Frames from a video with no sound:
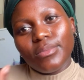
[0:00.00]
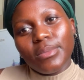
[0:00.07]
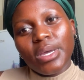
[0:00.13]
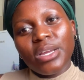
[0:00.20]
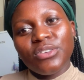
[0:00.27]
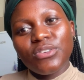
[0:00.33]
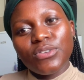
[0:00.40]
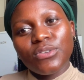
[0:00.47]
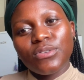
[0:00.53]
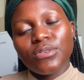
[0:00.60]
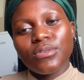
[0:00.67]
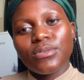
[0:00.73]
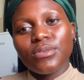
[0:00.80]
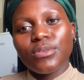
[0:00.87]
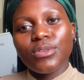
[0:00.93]
I
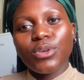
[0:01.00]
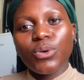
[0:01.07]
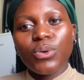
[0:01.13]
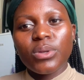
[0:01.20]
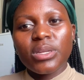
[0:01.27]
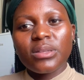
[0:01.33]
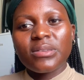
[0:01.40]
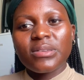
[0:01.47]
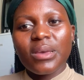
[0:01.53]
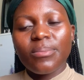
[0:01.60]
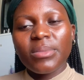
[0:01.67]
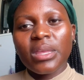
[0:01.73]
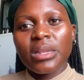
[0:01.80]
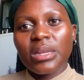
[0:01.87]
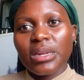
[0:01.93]
just thought it's
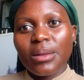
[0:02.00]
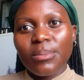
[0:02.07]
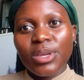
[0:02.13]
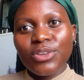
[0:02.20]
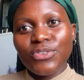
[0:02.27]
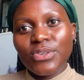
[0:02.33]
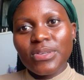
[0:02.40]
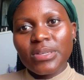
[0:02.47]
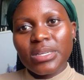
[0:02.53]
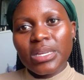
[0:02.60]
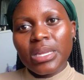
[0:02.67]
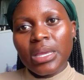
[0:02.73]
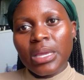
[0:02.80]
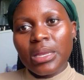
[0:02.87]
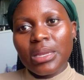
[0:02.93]
something that I'm
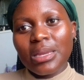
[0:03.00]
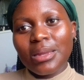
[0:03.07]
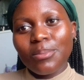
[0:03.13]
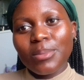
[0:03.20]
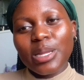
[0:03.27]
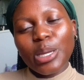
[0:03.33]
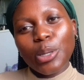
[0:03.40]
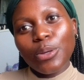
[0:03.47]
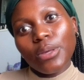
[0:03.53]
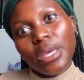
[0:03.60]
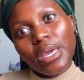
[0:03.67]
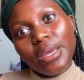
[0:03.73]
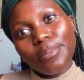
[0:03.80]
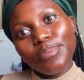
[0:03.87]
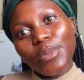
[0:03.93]
interested in, and I'm like,
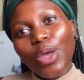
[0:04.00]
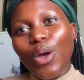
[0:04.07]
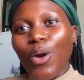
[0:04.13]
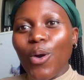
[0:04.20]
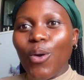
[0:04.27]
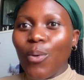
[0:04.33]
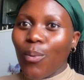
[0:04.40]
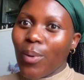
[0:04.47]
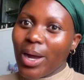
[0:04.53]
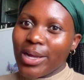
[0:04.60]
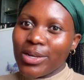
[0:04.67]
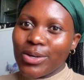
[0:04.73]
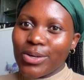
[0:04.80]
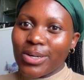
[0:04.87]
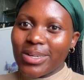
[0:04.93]
okay, why
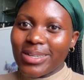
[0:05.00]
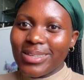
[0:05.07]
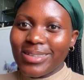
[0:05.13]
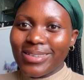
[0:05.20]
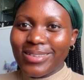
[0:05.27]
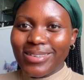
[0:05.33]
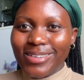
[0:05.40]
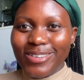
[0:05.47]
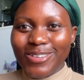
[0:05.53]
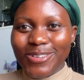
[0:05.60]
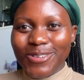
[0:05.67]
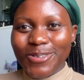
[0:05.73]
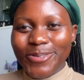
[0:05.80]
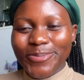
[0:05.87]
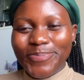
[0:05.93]
not, you
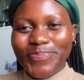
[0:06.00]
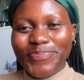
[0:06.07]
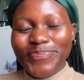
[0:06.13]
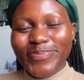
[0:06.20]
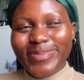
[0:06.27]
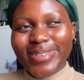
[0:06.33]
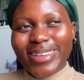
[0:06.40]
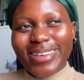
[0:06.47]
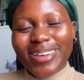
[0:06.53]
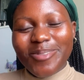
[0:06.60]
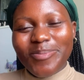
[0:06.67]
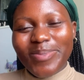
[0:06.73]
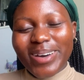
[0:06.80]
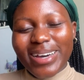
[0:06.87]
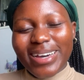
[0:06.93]
know?
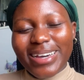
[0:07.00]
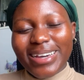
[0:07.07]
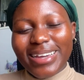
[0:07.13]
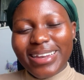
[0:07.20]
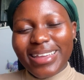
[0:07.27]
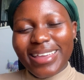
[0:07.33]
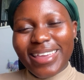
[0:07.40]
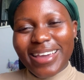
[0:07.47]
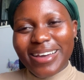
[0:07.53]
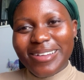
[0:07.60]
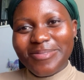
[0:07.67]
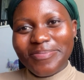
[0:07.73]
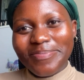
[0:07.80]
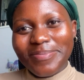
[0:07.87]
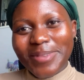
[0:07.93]
But yeah,
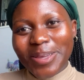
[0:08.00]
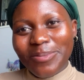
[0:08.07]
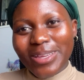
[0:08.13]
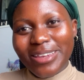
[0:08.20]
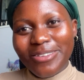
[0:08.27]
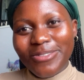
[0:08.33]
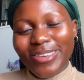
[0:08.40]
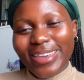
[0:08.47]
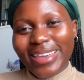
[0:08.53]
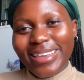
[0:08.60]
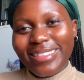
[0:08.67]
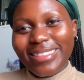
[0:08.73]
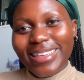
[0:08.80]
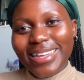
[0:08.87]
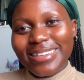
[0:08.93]
I mean, if you
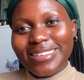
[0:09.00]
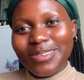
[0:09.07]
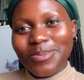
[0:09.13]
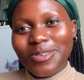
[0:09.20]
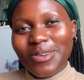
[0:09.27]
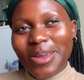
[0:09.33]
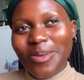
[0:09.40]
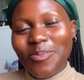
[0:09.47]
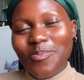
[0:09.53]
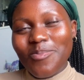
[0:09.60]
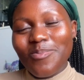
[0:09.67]
hit that subscribe